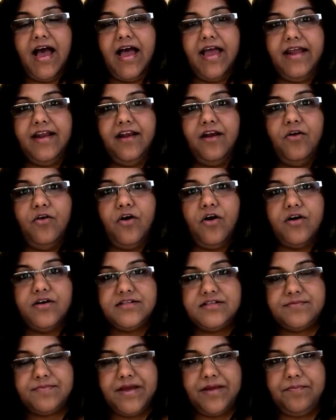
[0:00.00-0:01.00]
I
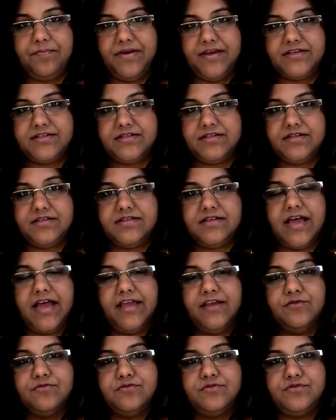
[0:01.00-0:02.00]
lost my patience.
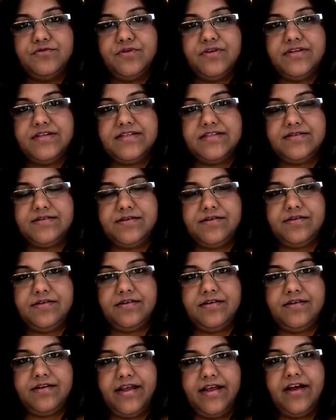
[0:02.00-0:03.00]
I used to just
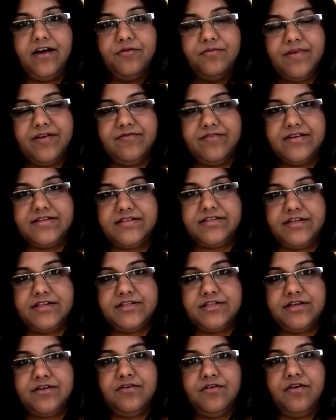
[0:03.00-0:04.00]
take out my
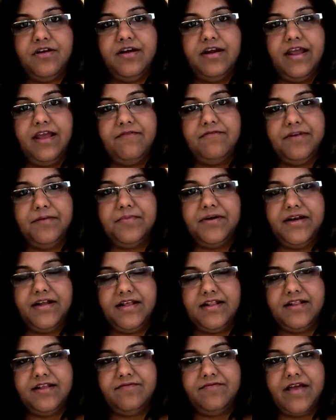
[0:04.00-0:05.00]
frustration on
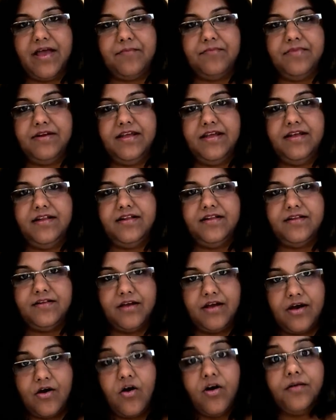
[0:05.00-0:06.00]
everybody in the family,
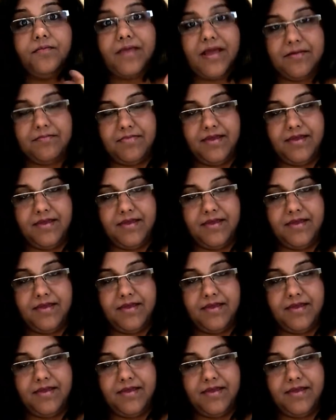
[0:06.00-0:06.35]
on my